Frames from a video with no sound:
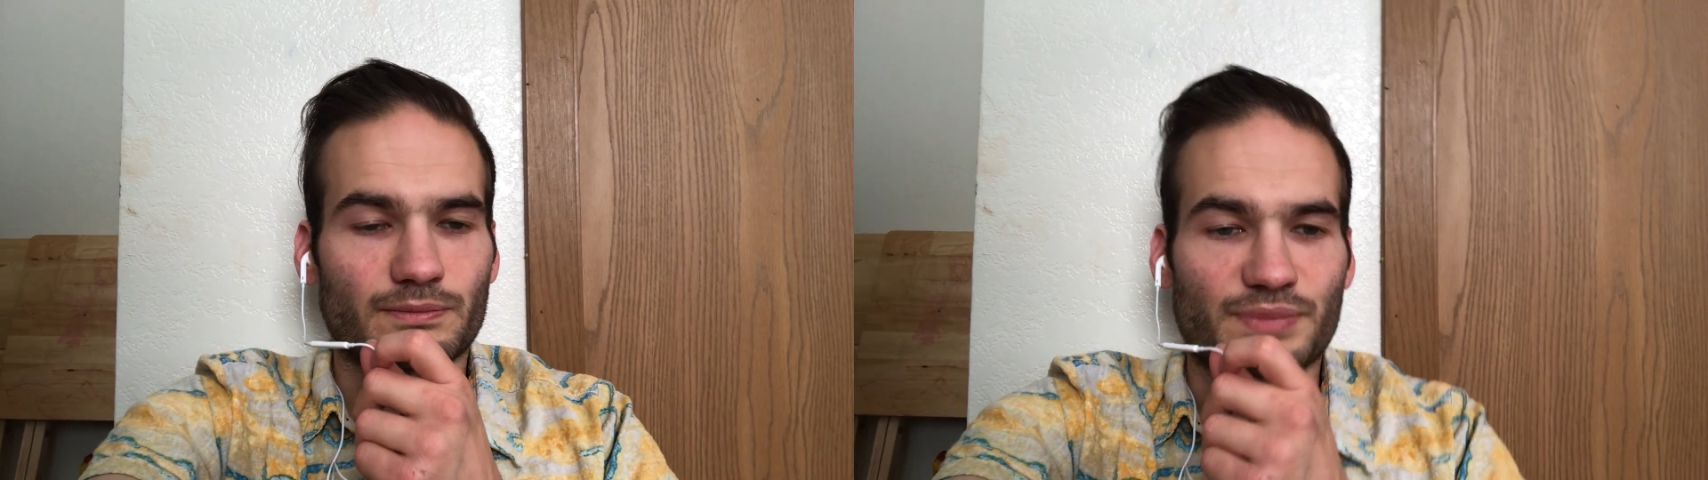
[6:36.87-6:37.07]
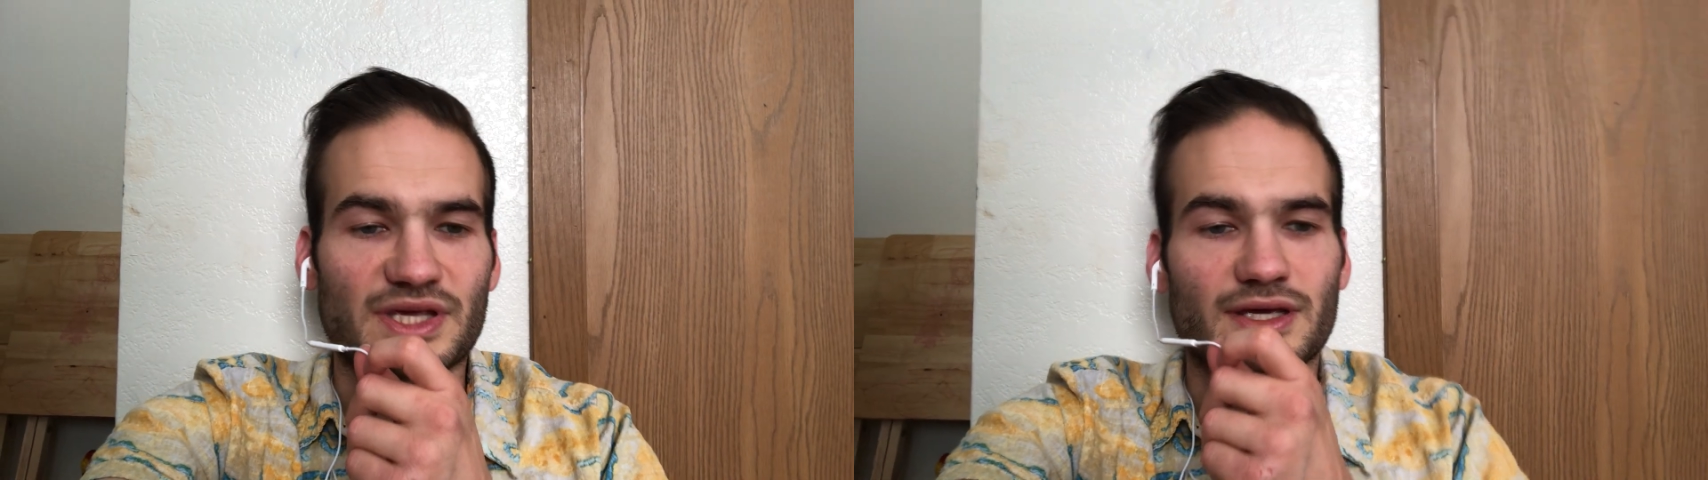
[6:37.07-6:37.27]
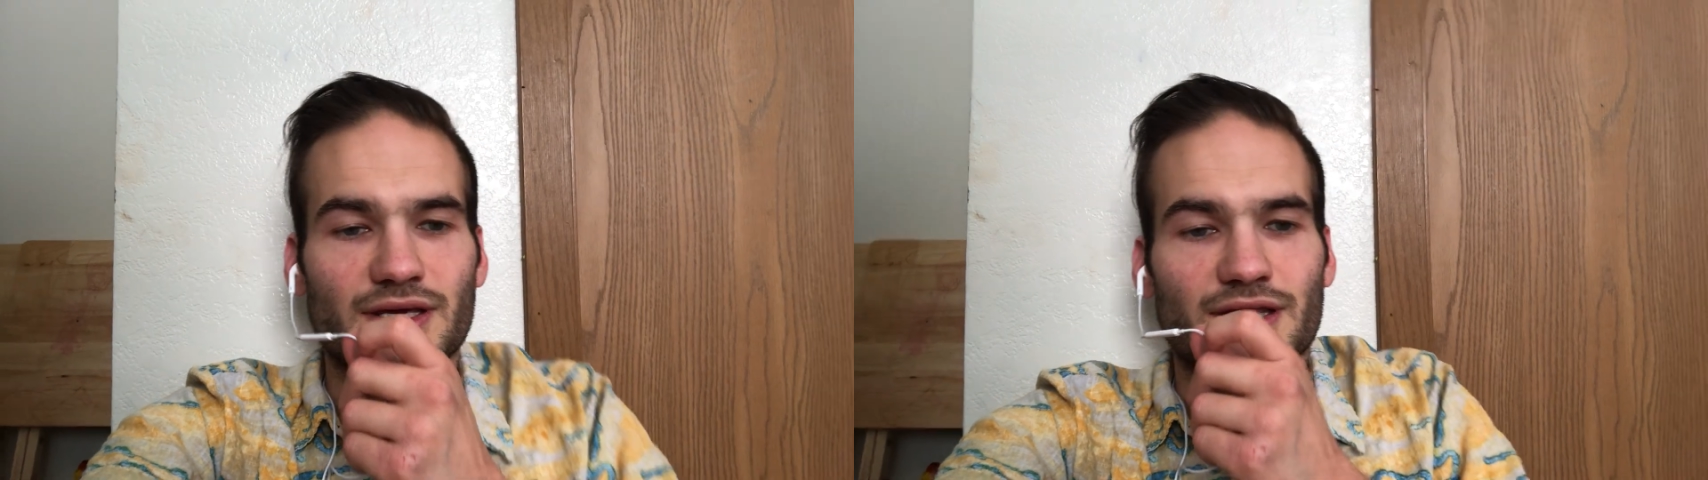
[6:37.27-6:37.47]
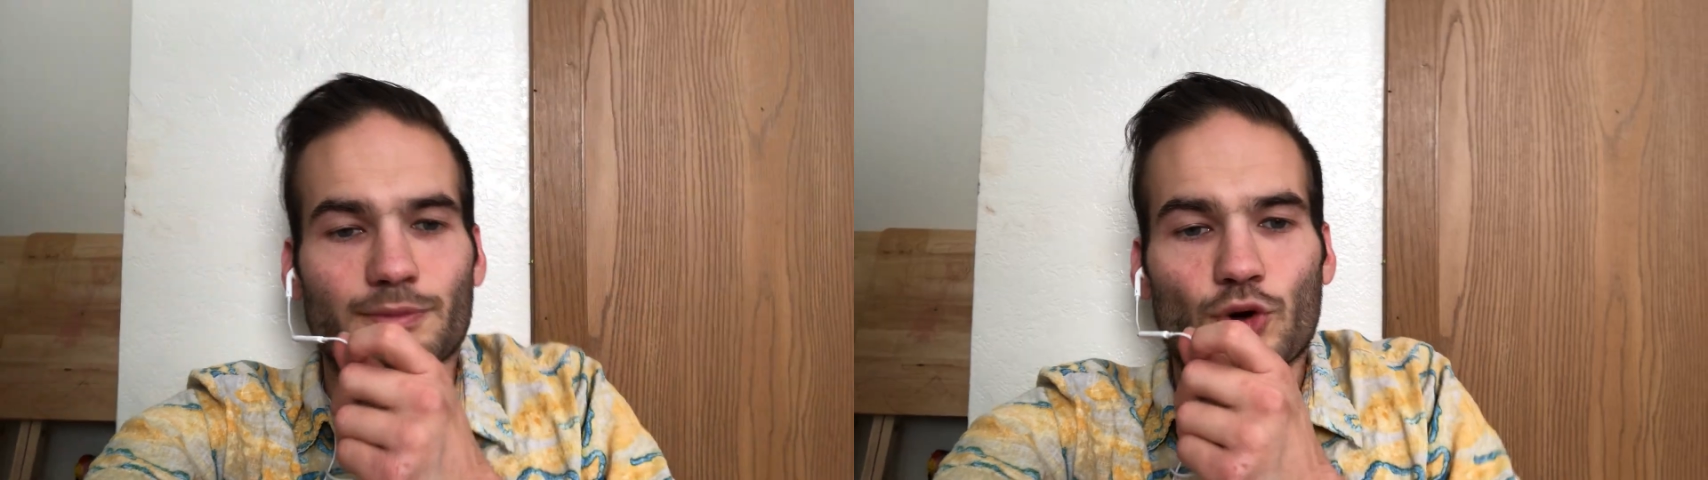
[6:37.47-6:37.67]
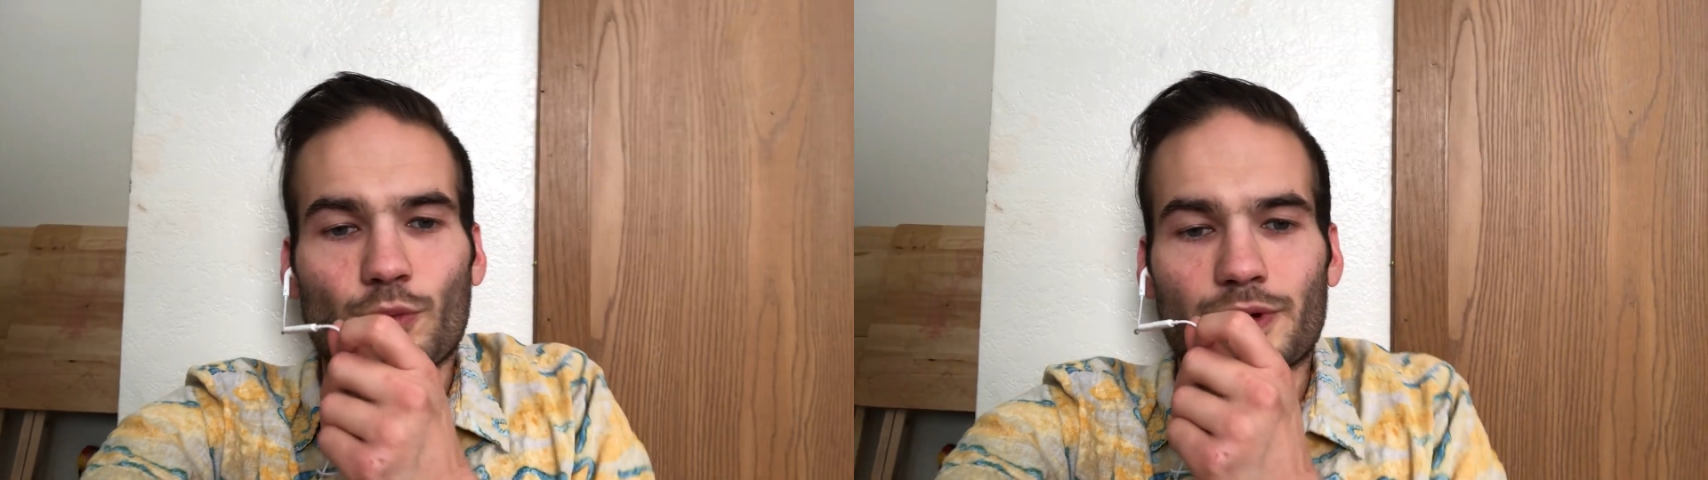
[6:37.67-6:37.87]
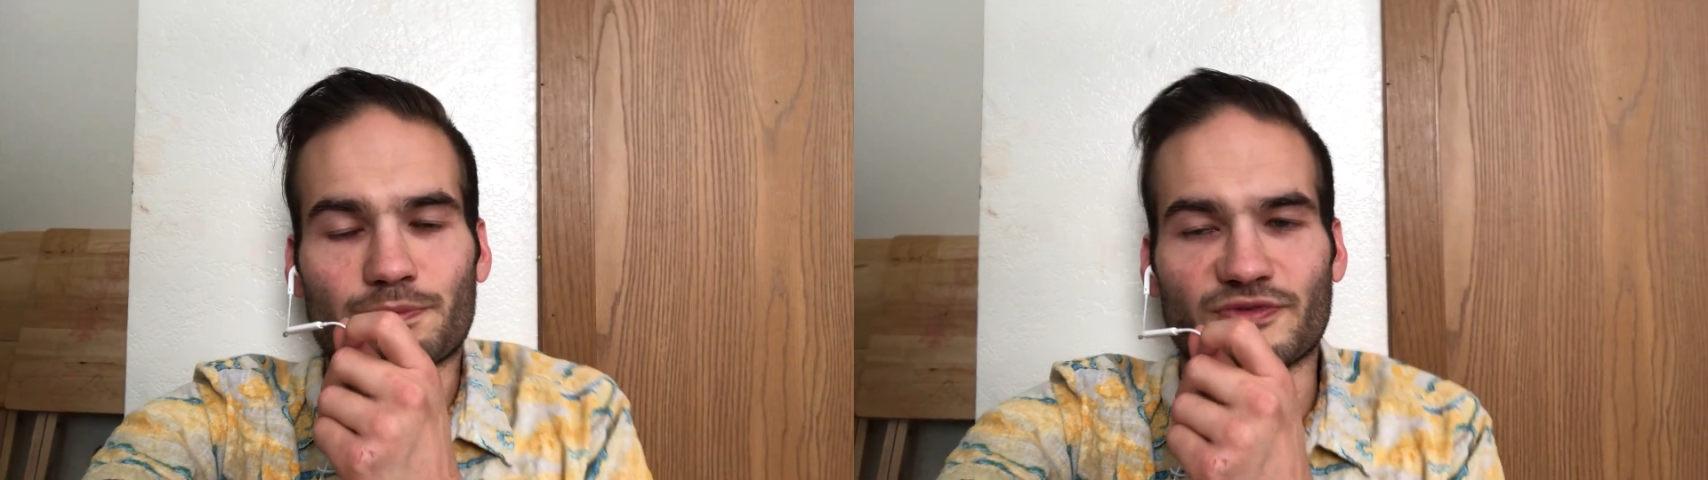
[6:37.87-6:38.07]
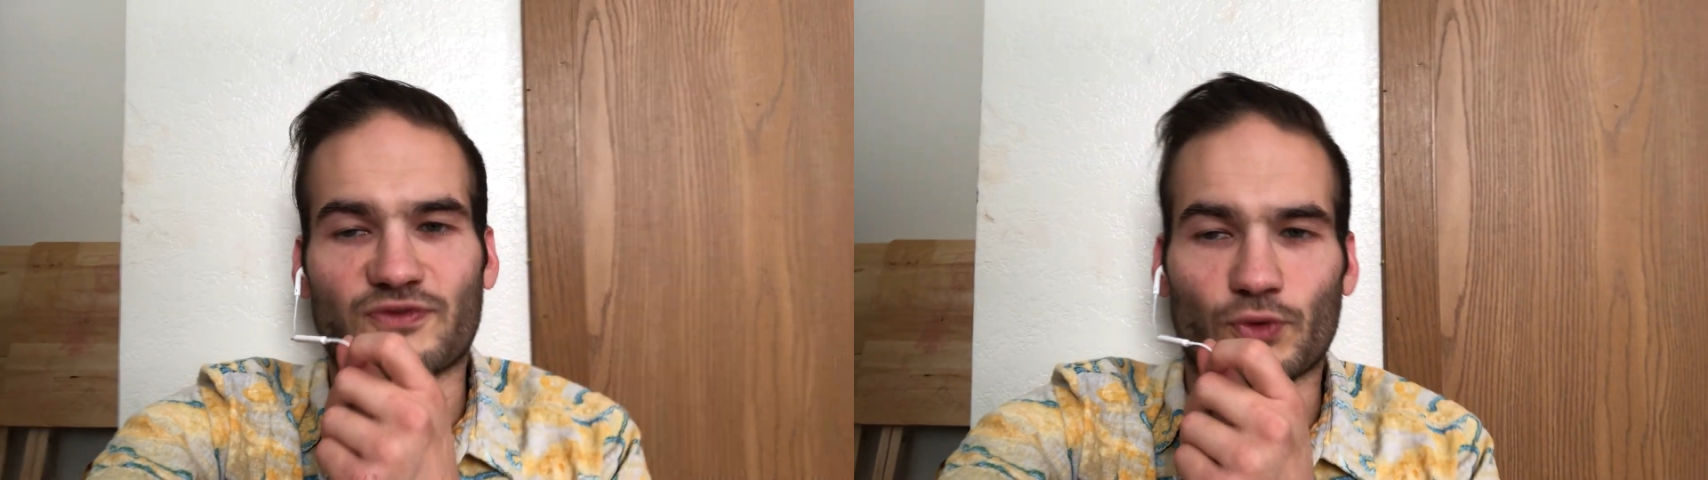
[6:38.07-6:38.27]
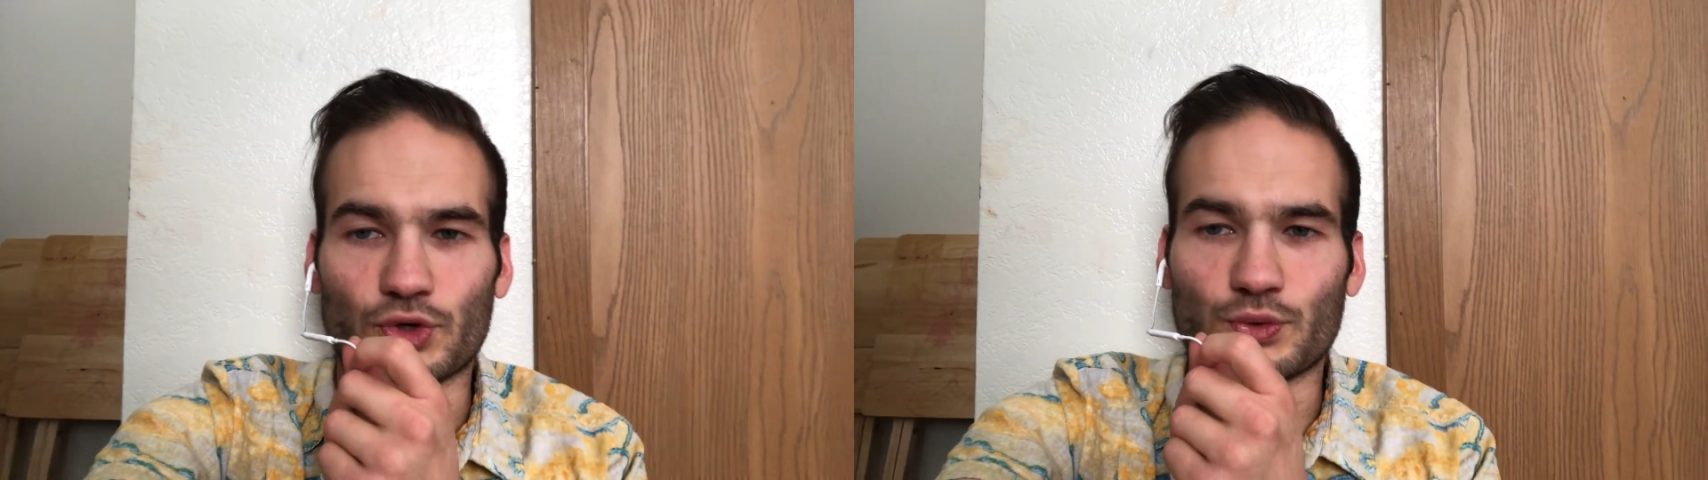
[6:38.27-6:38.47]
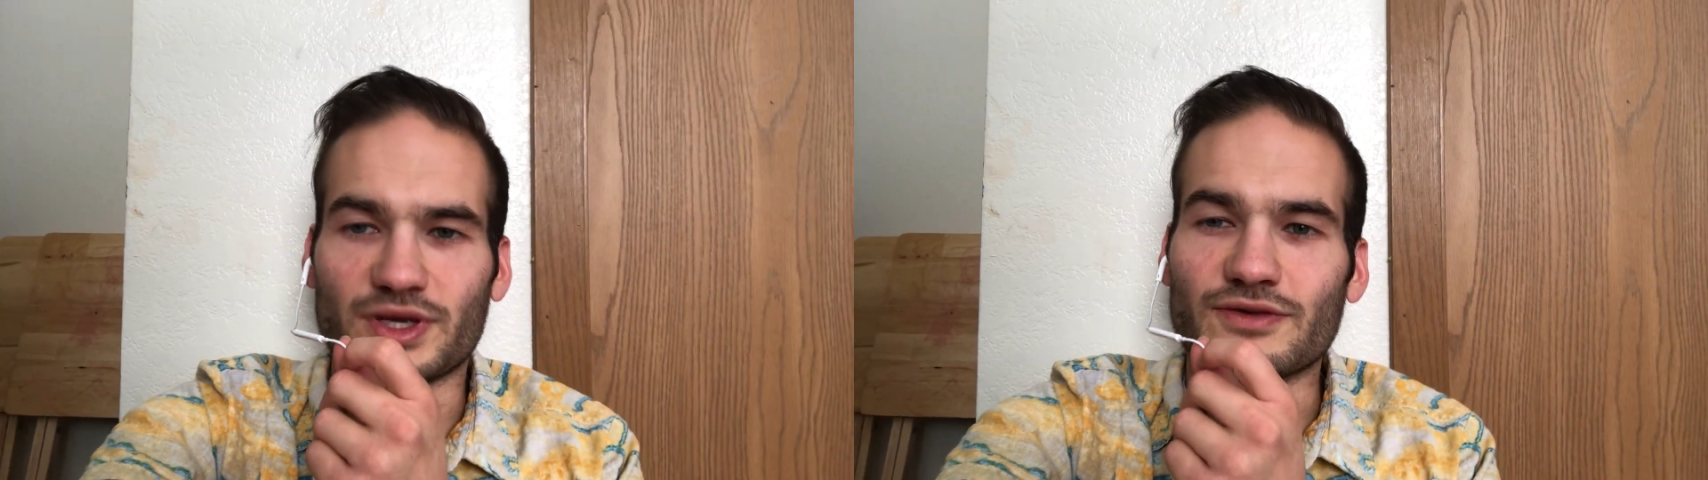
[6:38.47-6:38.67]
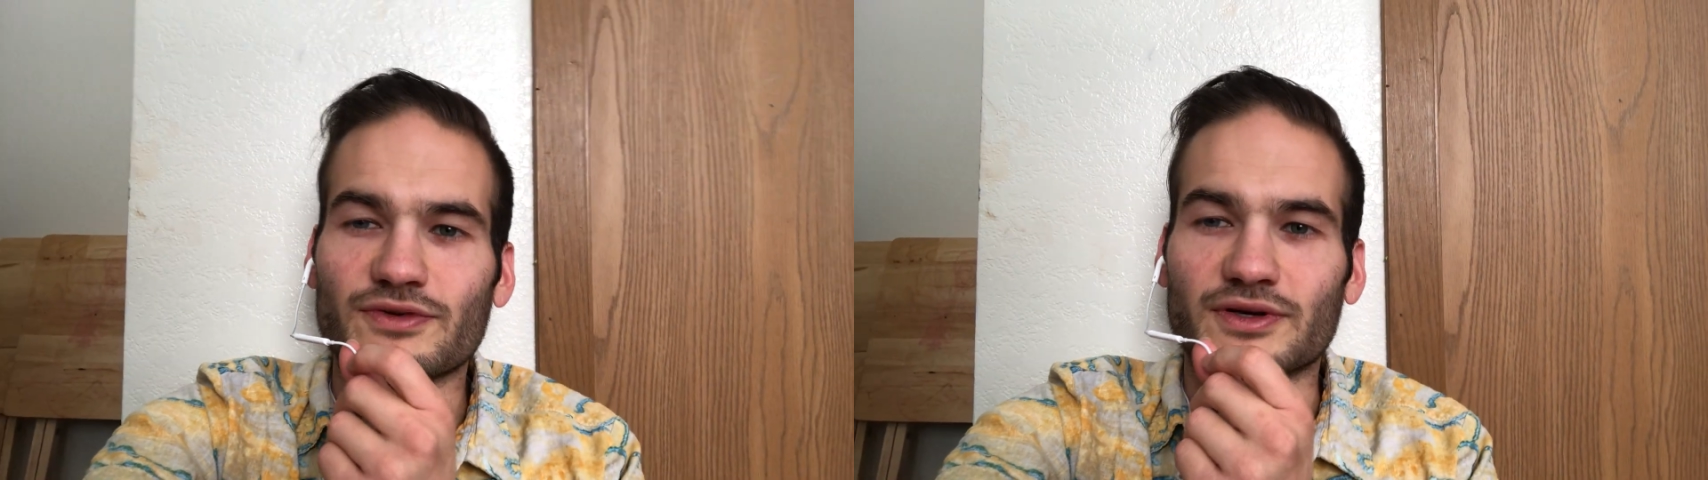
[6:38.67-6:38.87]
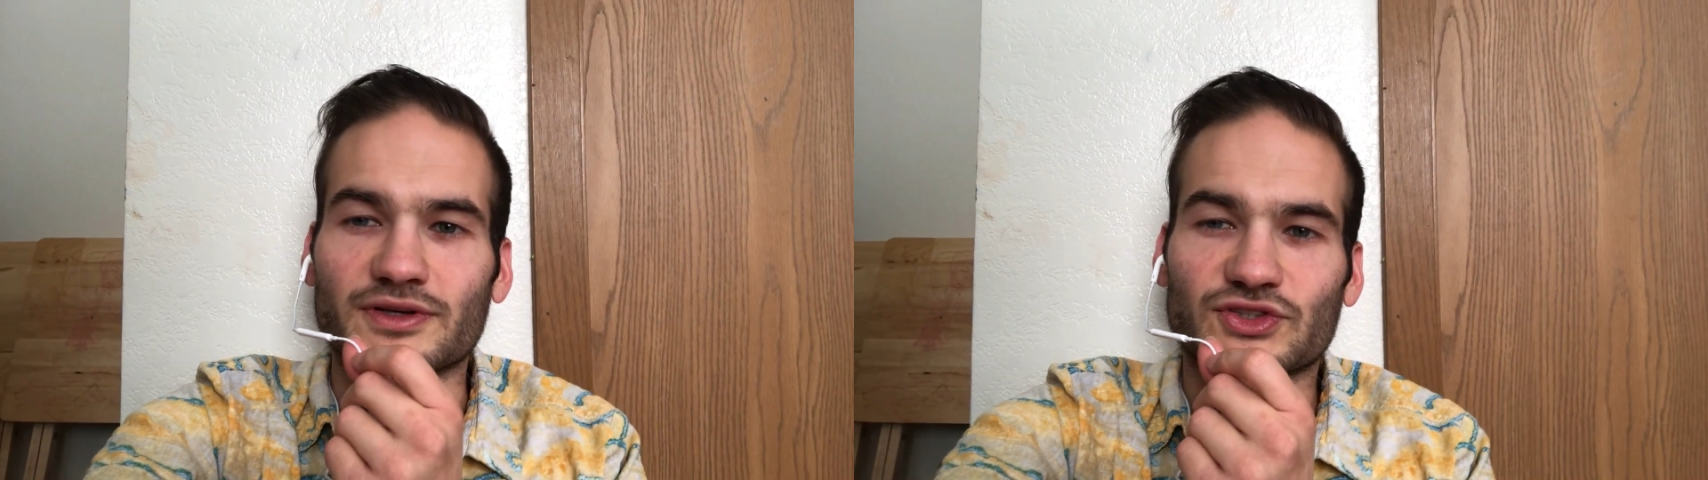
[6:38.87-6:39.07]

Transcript: being in the moment before you even